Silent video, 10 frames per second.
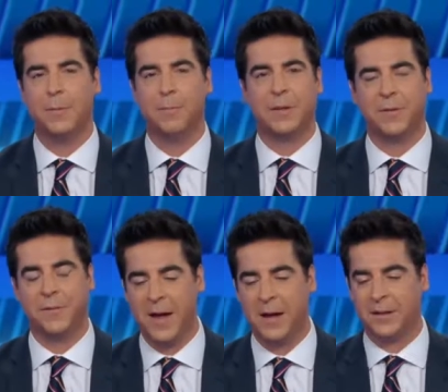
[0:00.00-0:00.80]
But the
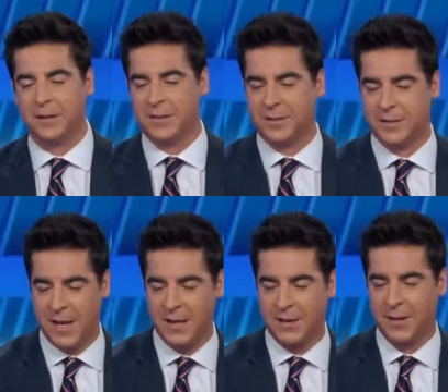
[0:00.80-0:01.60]
fact that
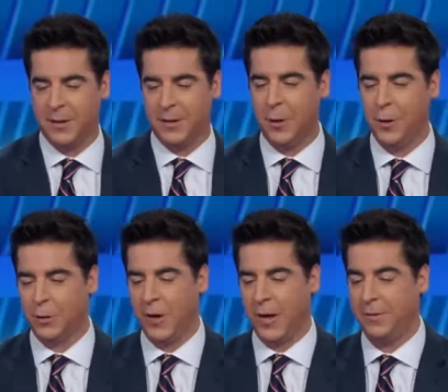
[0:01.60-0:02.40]
state,
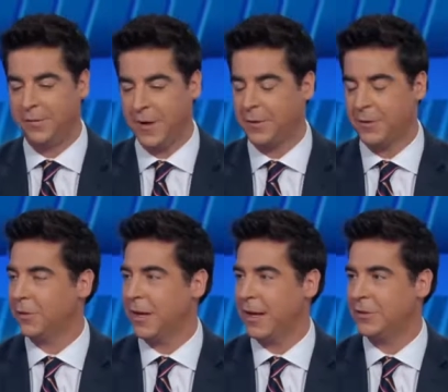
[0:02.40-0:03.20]
local, and
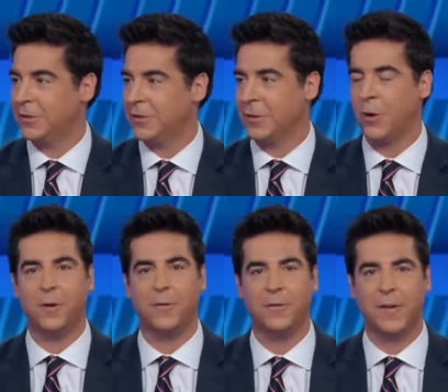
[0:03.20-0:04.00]
federal agencies
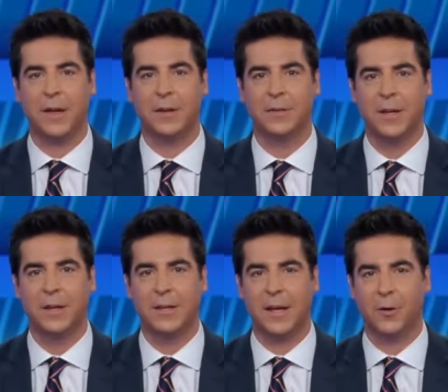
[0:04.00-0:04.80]
all failed,
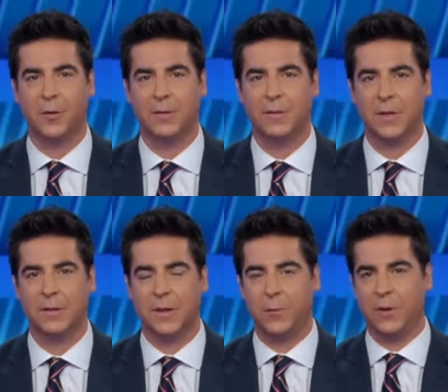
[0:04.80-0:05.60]
yet all of a
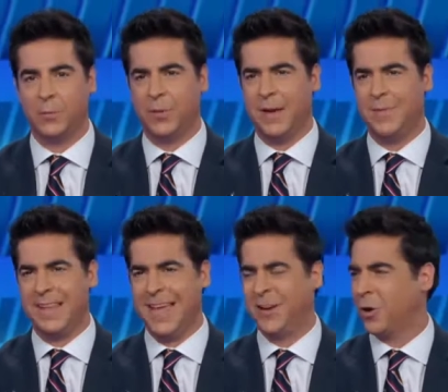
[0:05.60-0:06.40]
sudden they want to blame
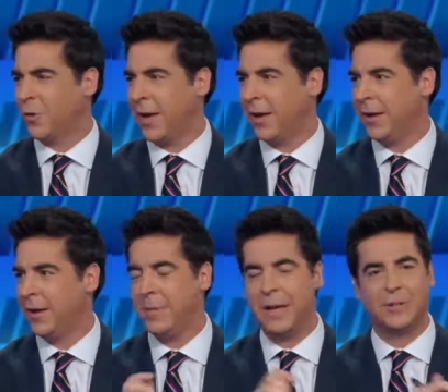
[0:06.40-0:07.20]
the NRA,
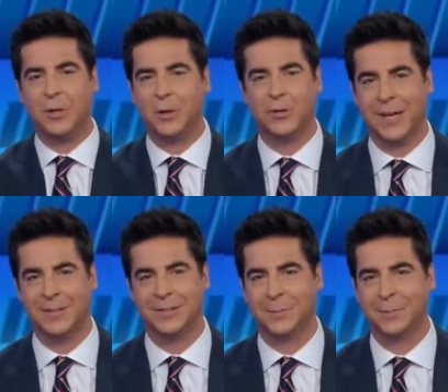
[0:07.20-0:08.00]
makes no
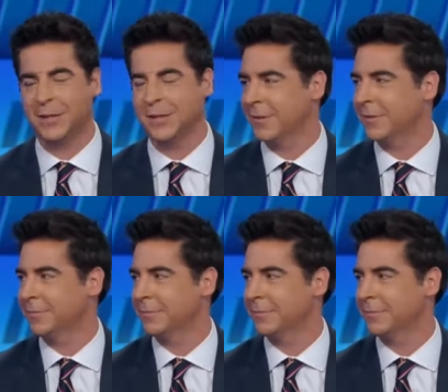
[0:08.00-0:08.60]
sense to me here.